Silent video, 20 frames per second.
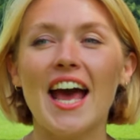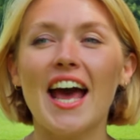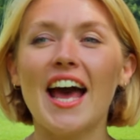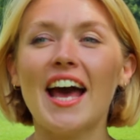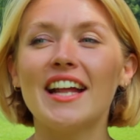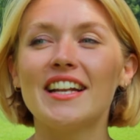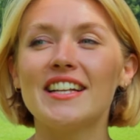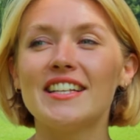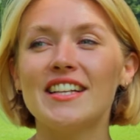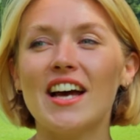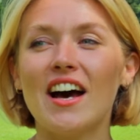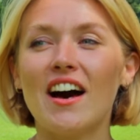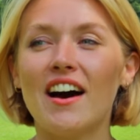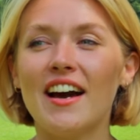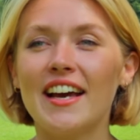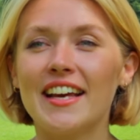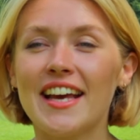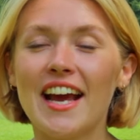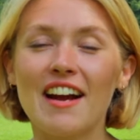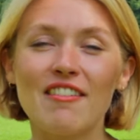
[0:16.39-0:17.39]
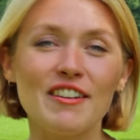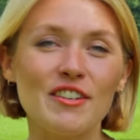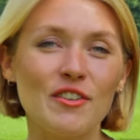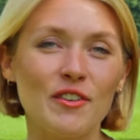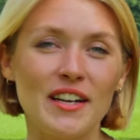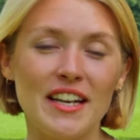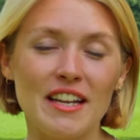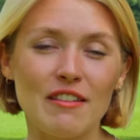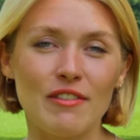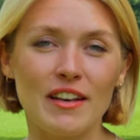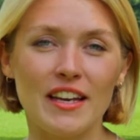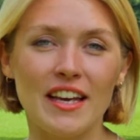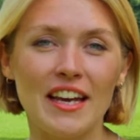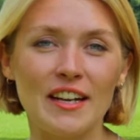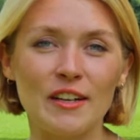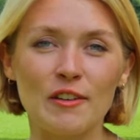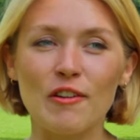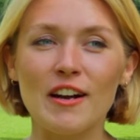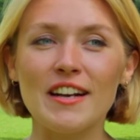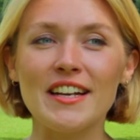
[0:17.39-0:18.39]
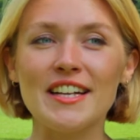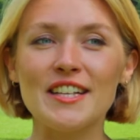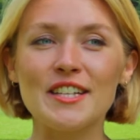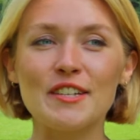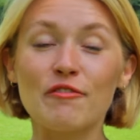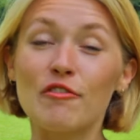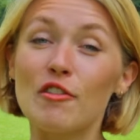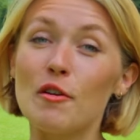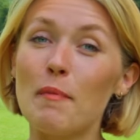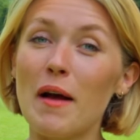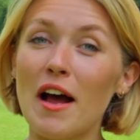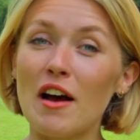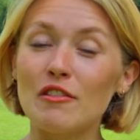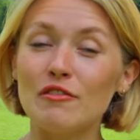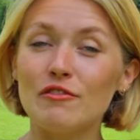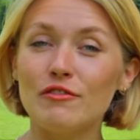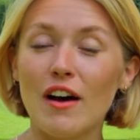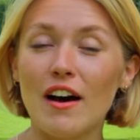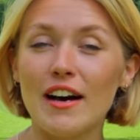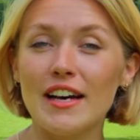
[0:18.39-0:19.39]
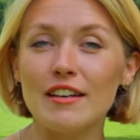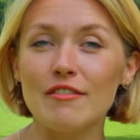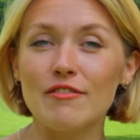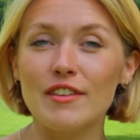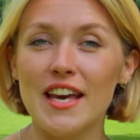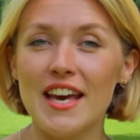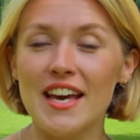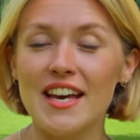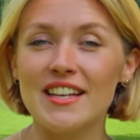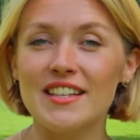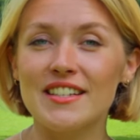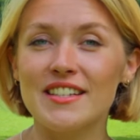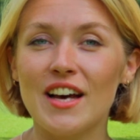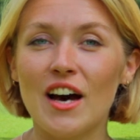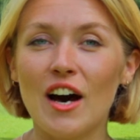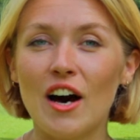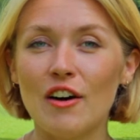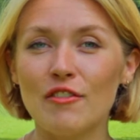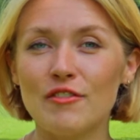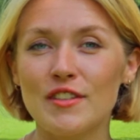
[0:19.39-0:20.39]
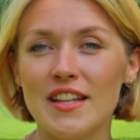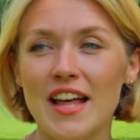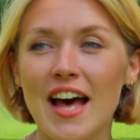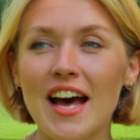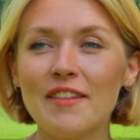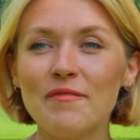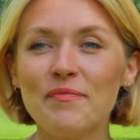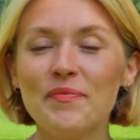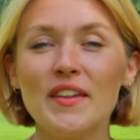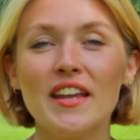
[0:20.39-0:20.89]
and I carried on living in Greenwich for about 5 years after that.